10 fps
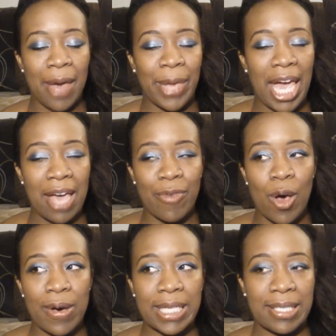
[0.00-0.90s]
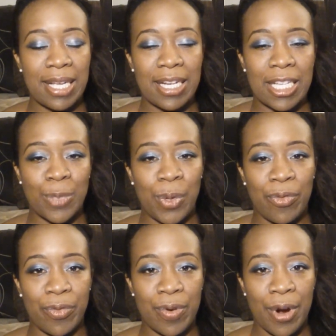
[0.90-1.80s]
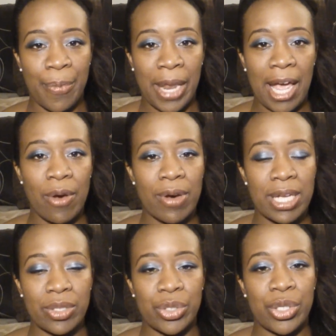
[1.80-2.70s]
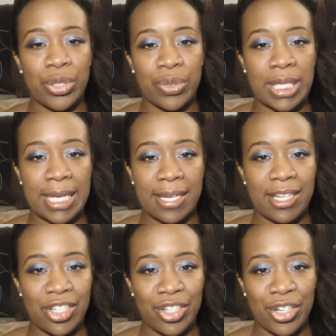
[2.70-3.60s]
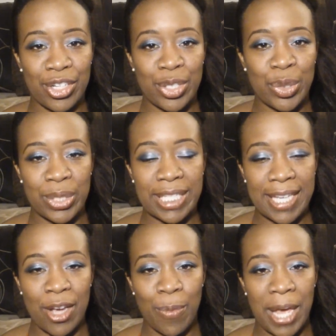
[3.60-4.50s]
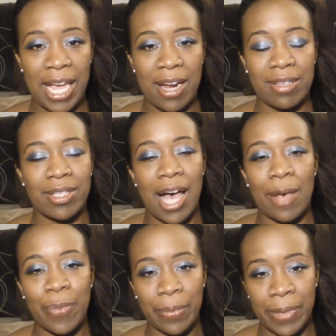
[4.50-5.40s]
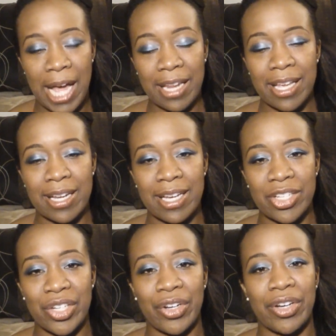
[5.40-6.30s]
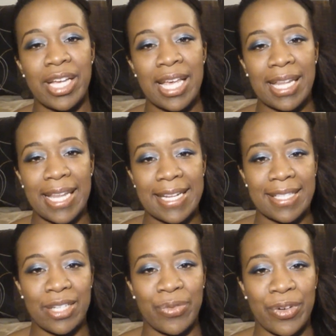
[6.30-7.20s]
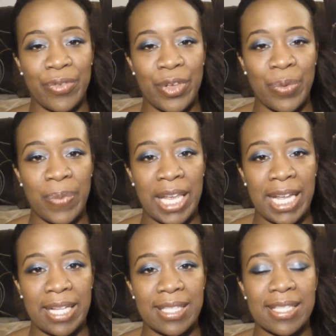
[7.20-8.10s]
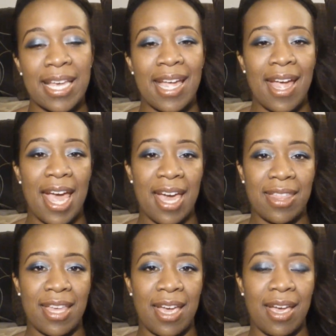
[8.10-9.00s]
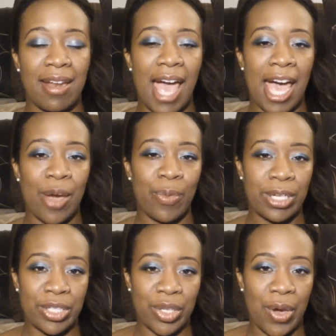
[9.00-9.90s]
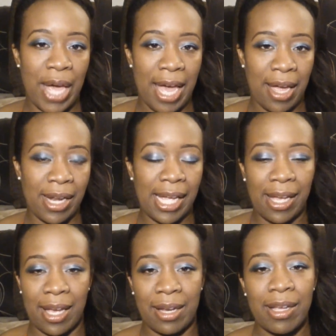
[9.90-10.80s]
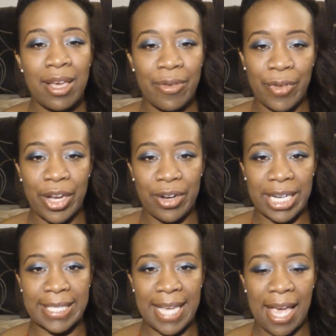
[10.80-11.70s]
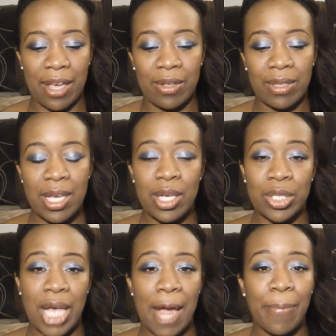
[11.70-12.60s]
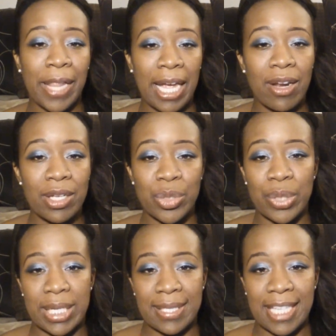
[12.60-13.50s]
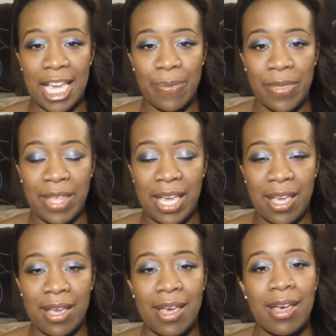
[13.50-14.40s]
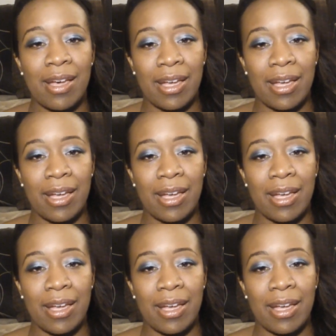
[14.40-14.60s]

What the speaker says: I mean, I've always done this before, but I always use conditioner to detangle my hair. So I'll apply the conditioner, let it sit for a few minutes, and then I would just go ahead and finger detangle. So I plan on doing the same thing,